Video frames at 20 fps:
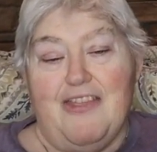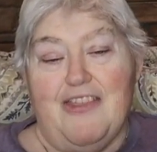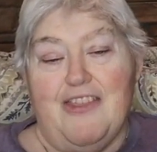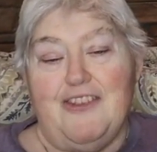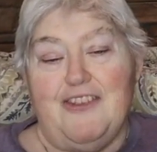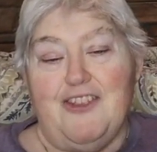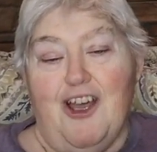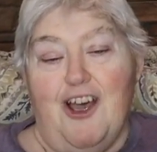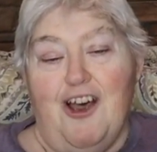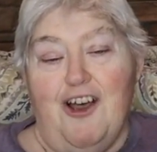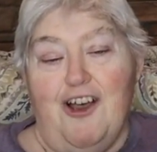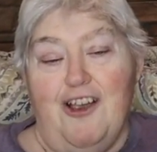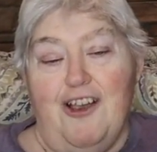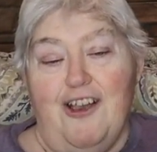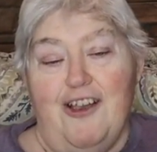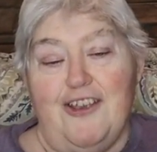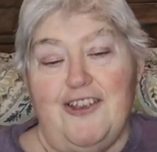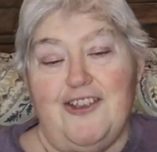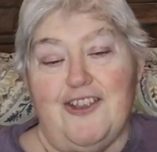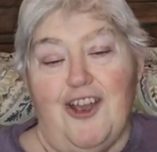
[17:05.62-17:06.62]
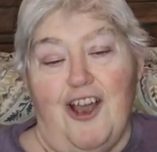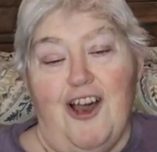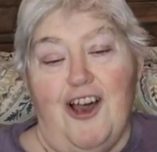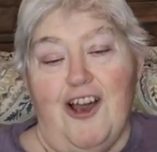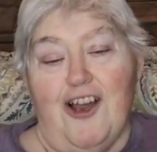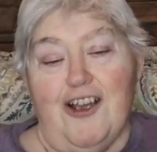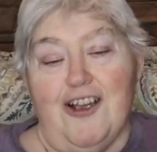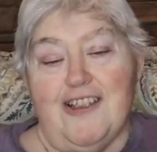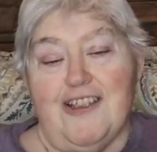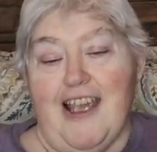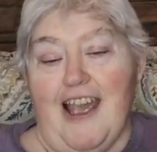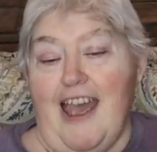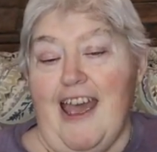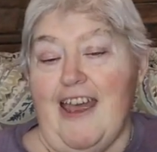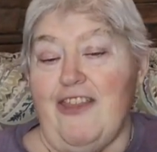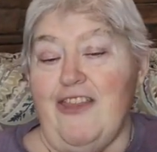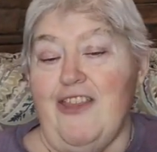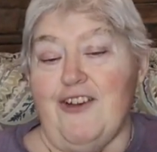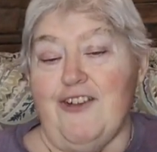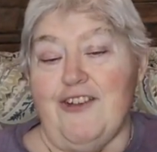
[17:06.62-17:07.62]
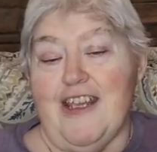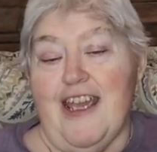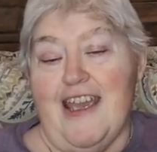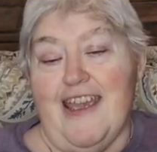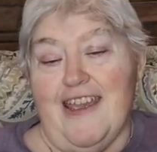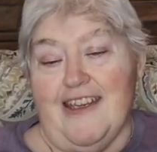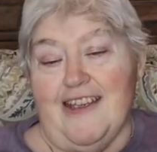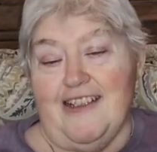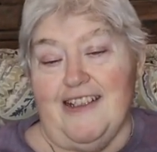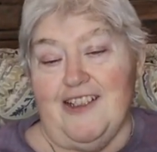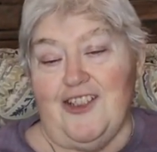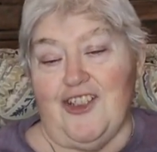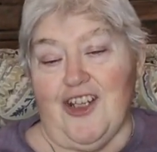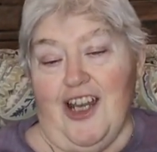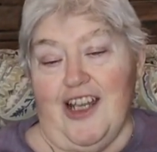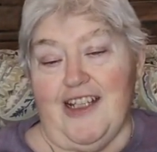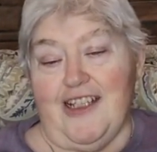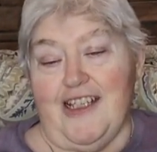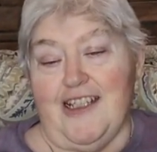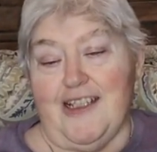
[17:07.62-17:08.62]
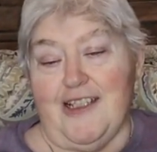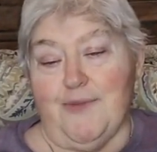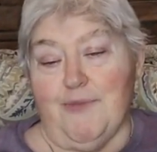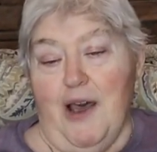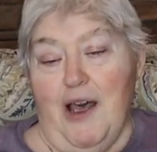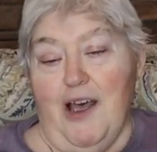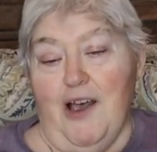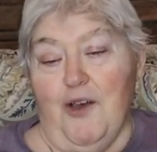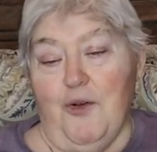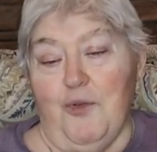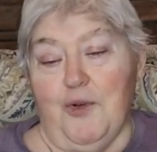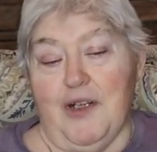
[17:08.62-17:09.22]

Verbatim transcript: The dogs had their day at a Chinese mall